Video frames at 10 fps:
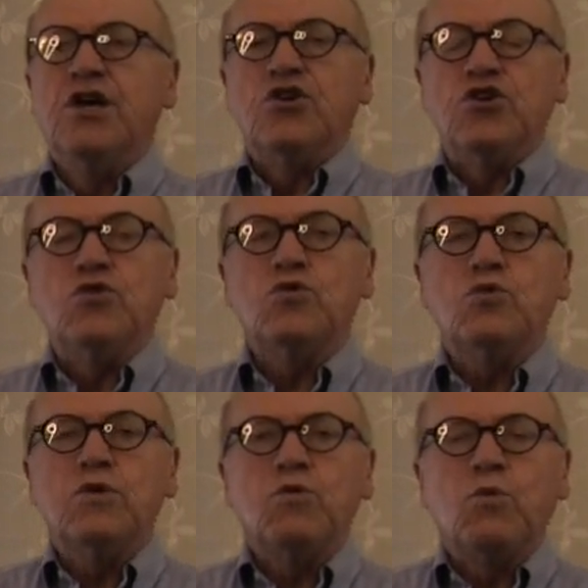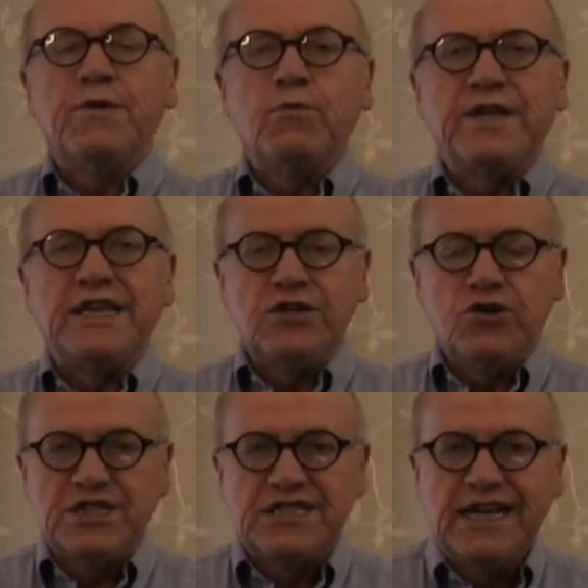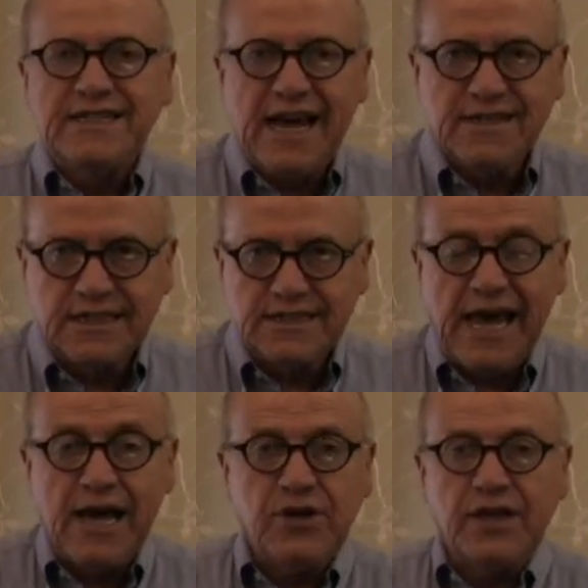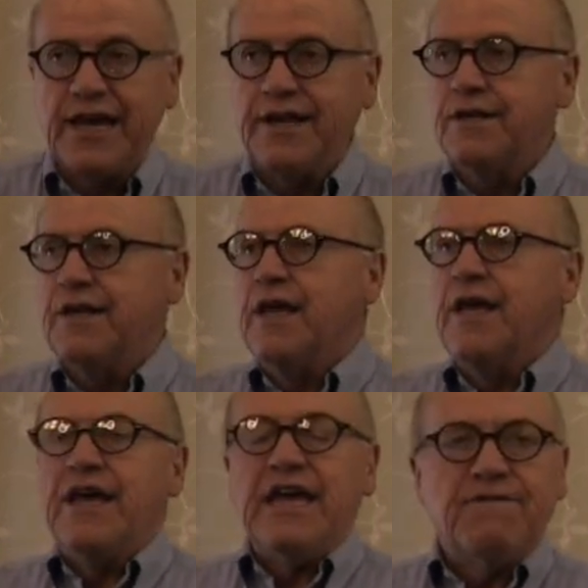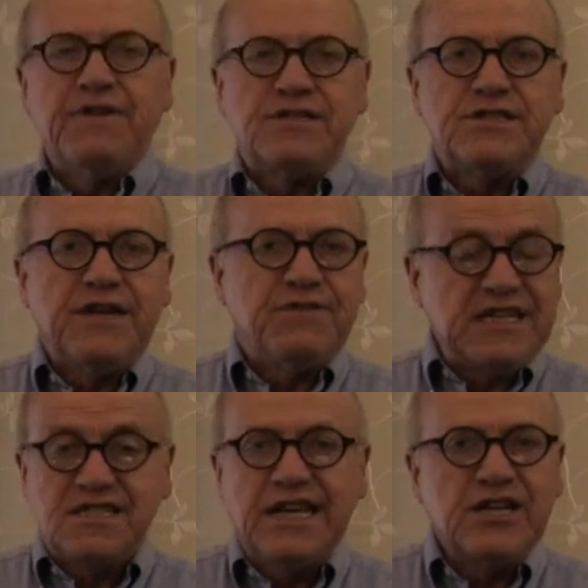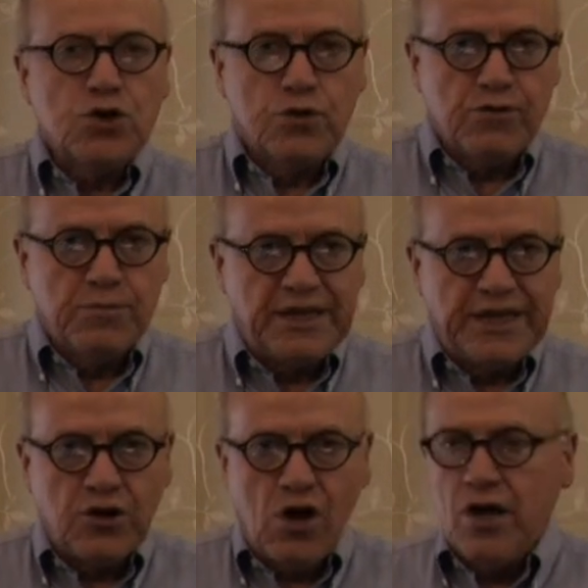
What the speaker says: When your estate tax gets calculated, if the estate is over $1 million,